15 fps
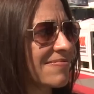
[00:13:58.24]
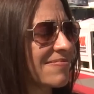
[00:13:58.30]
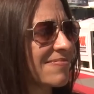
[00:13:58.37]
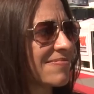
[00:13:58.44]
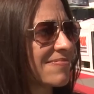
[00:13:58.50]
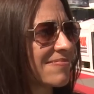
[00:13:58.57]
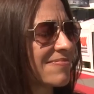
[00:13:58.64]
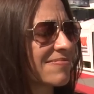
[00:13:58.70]

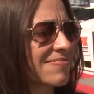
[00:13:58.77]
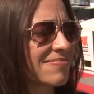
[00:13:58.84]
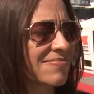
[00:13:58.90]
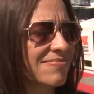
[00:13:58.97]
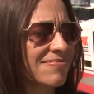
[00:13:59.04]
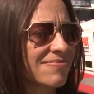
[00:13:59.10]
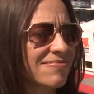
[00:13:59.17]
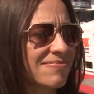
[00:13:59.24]

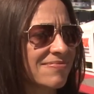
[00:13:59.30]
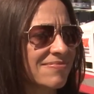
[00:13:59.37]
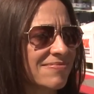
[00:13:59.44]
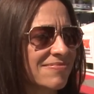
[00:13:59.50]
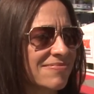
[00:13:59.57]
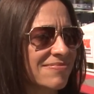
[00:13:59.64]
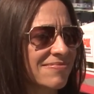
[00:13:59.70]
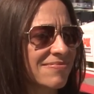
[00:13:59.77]

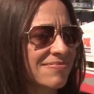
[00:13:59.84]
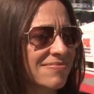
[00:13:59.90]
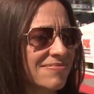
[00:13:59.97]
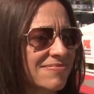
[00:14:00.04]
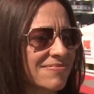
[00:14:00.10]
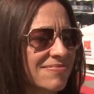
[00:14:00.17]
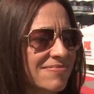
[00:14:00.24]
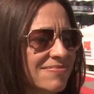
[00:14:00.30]

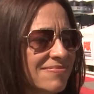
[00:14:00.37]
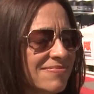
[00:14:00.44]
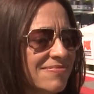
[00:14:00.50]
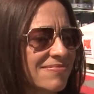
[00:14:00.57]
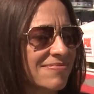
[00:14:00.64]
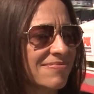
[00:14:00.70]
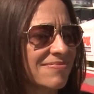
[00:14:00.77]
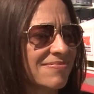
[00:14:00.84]

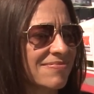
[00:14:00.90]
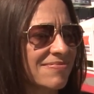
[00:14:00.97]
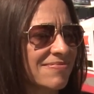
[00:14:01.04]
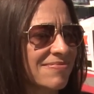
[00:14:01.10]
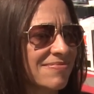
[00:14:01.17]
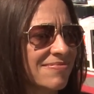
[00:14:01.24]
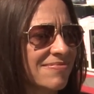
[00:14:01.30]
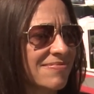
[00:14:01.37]

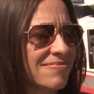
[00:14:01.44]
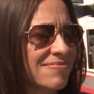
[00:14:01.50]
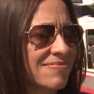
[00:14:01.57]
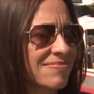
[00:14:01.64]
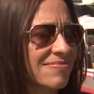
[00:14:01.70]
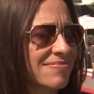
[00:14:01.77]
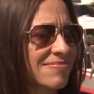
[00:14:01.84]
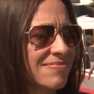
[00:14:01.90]

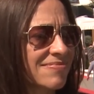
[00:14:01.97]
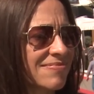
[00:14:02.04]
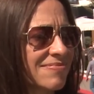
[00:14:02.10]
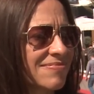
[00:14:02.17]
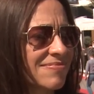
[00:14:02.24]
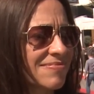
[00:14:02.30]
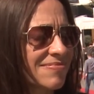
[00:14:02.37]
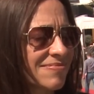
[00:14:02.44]

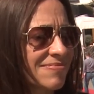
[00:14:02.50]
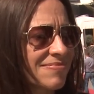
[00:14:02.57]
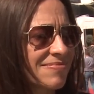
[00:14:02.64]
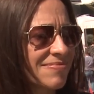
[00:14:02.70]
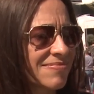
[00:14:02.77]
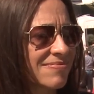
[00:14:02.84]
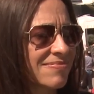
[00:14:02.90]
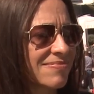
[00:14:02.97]

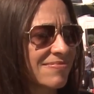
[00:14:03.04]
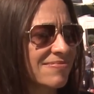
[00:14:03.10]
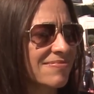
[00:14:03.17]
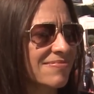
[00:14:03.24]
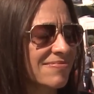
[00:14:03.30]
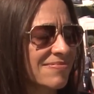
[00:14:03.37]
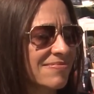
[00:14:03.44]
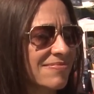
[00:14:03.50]

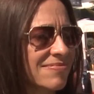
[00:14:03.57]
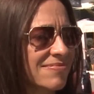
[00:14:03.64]
This person isn't speaking.